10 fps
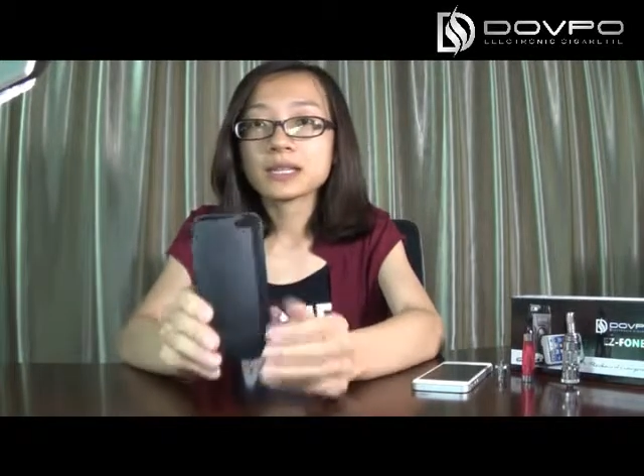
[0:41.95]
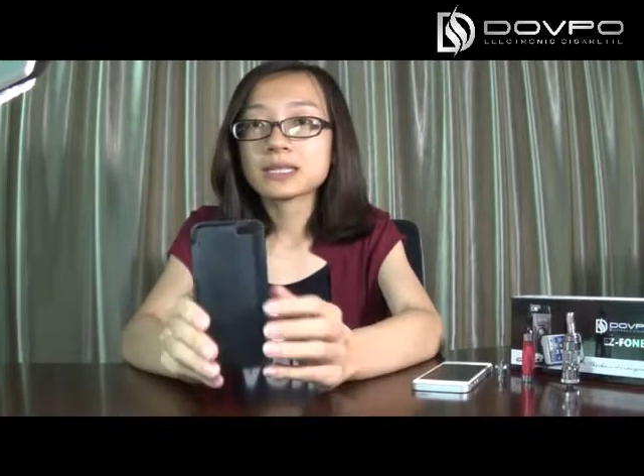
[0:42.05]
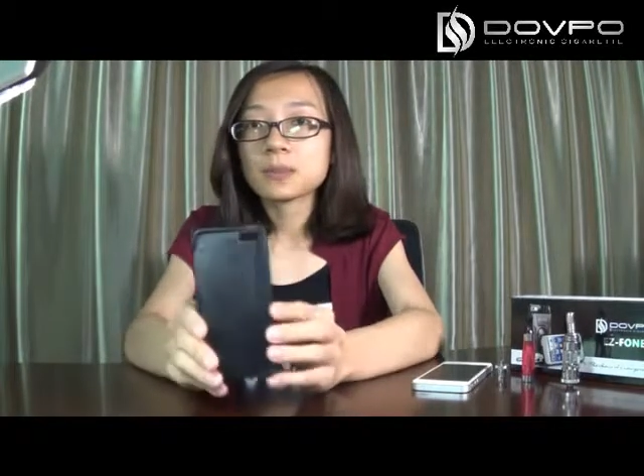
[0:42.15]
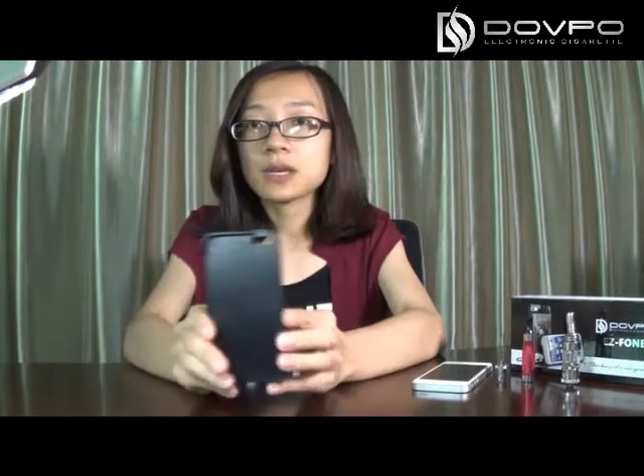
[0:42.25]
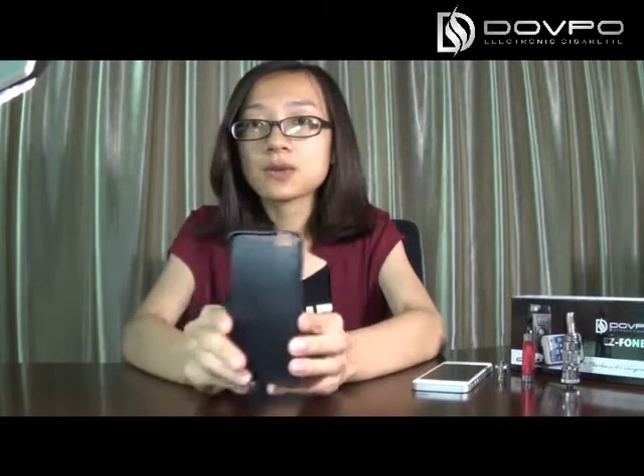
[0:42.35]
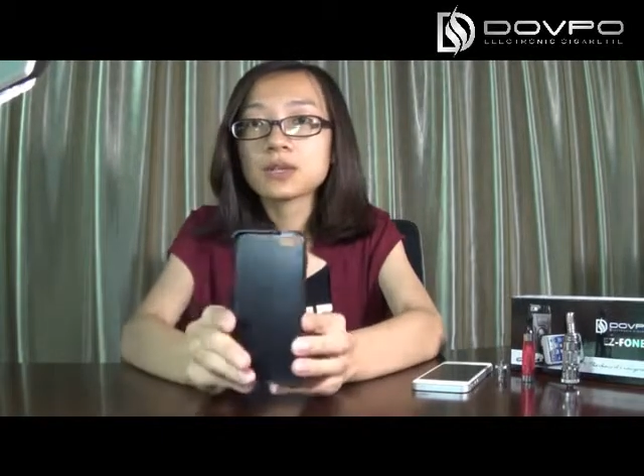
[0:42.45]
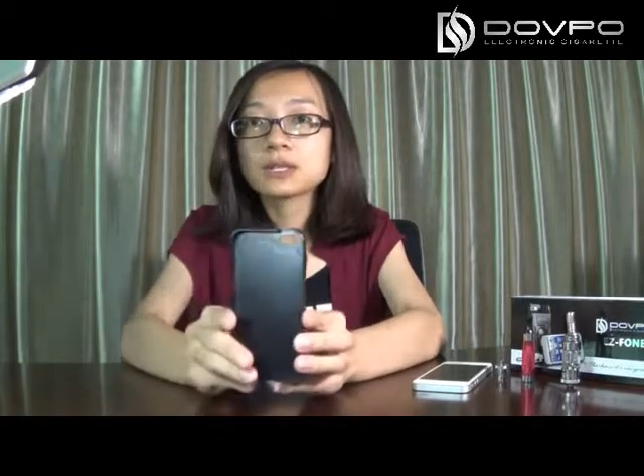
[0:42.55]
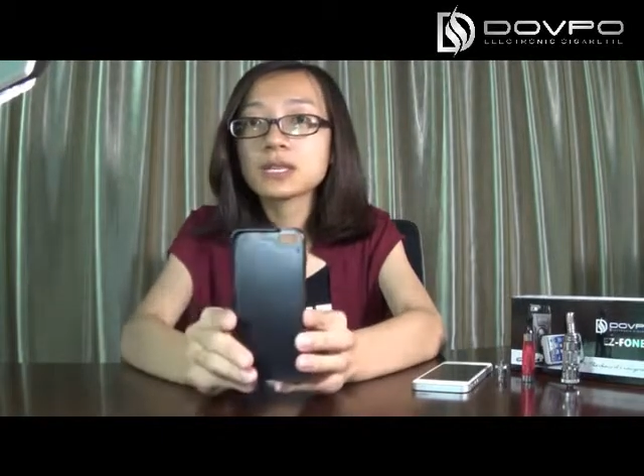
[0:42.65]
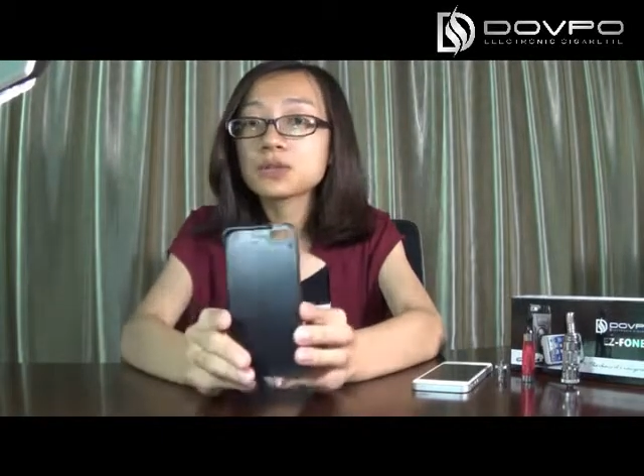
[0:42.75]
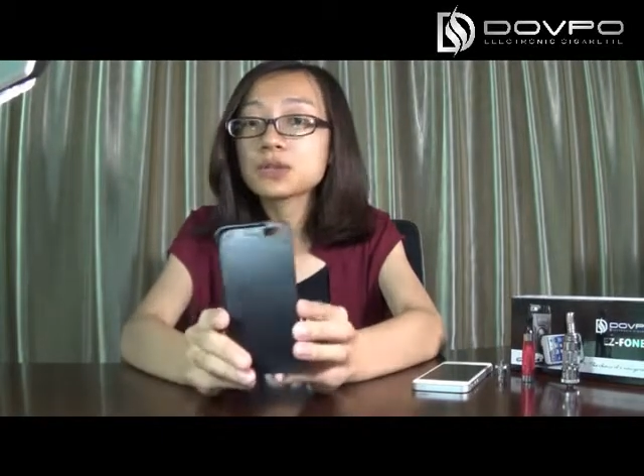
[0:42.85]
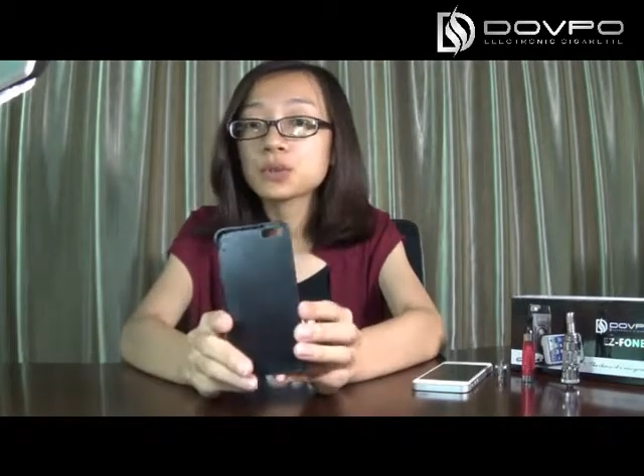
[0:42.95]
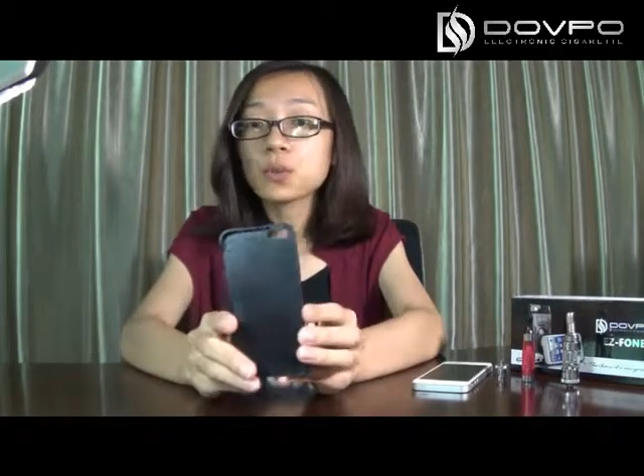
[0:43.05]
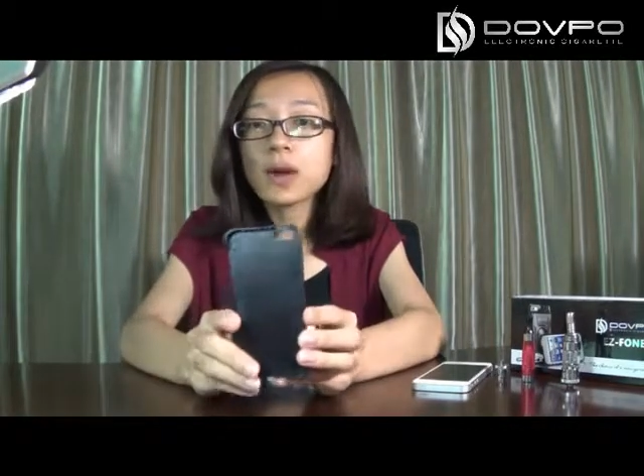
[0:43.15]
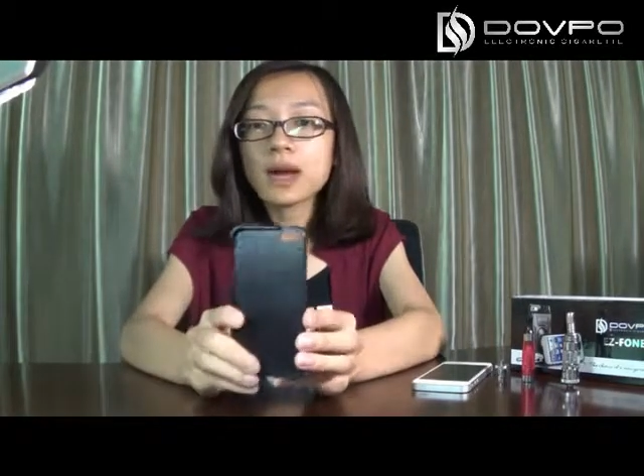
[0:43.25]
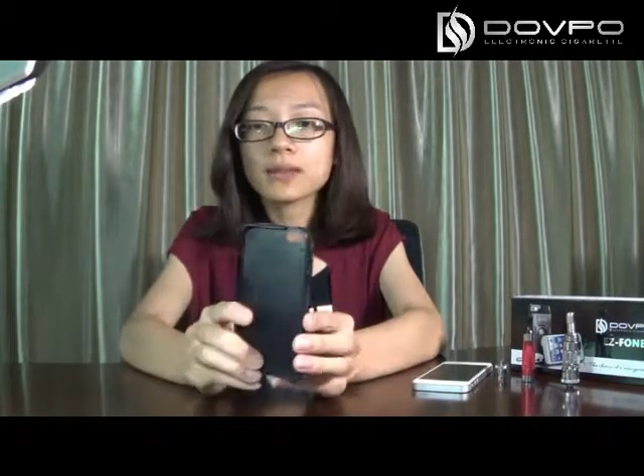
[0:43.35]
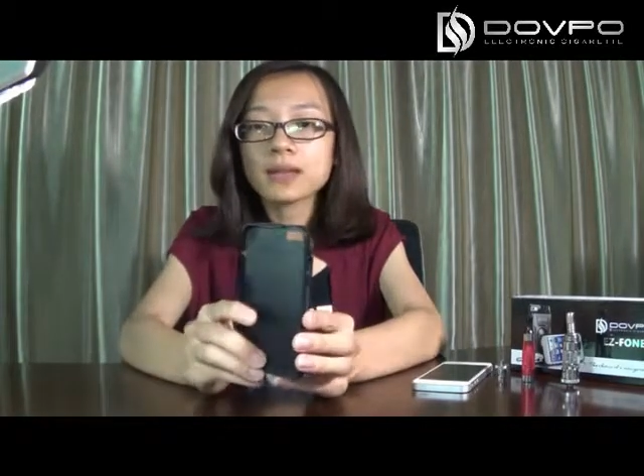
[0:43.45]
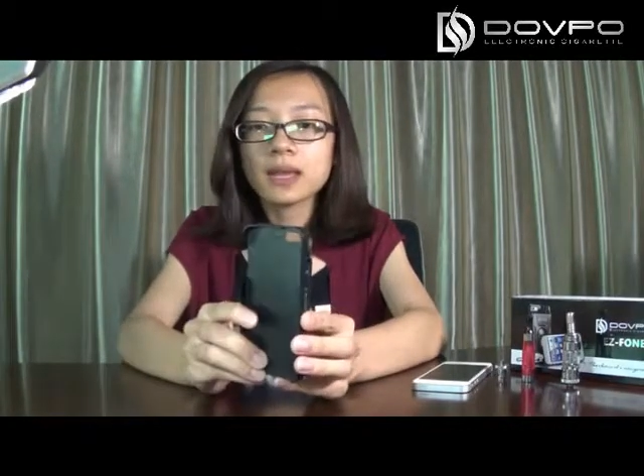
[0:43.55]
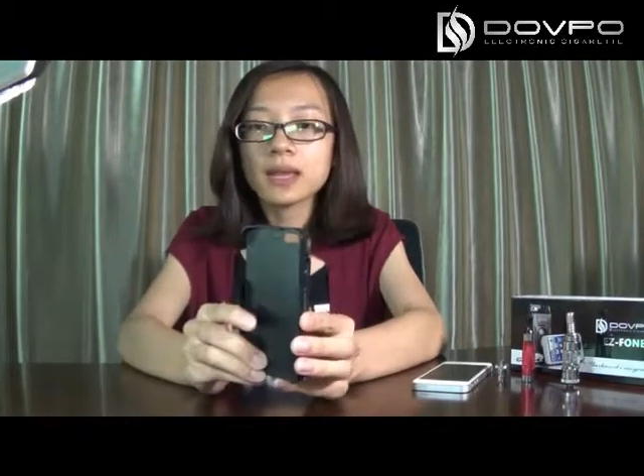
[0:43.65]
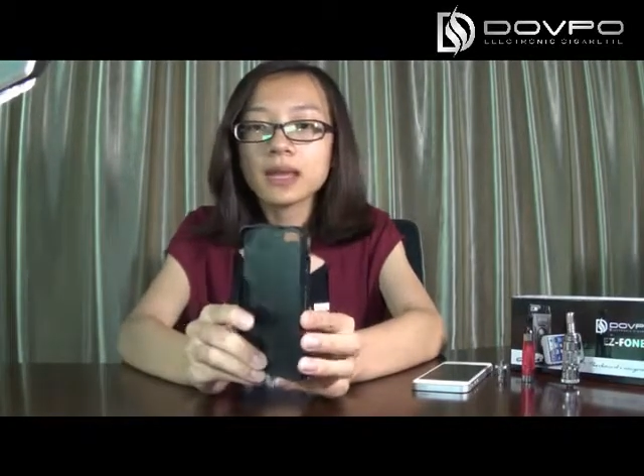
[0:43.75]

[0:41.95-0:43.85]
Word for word: experience into one.